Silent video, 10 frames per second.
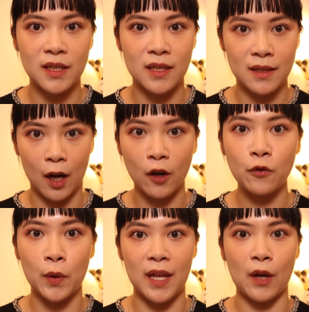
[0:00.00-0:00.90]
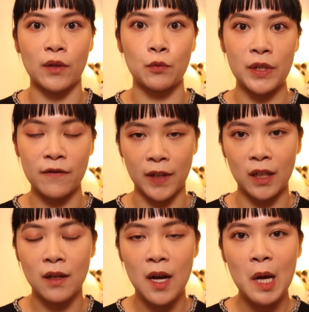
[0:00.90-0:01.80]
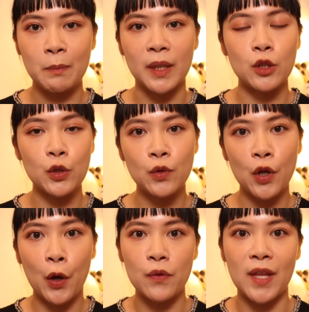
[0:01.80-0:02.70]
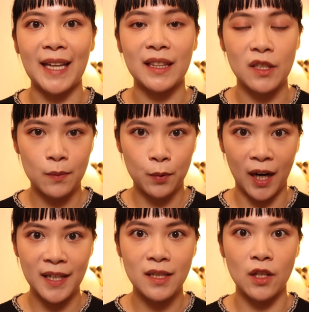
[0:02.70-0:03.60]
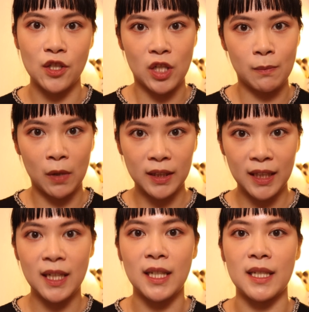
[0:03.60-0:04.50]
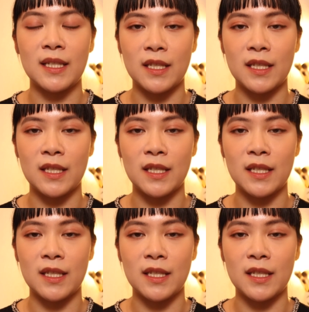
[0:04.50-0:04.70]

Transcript: itself without the refill, but do note that this price on Gmarket is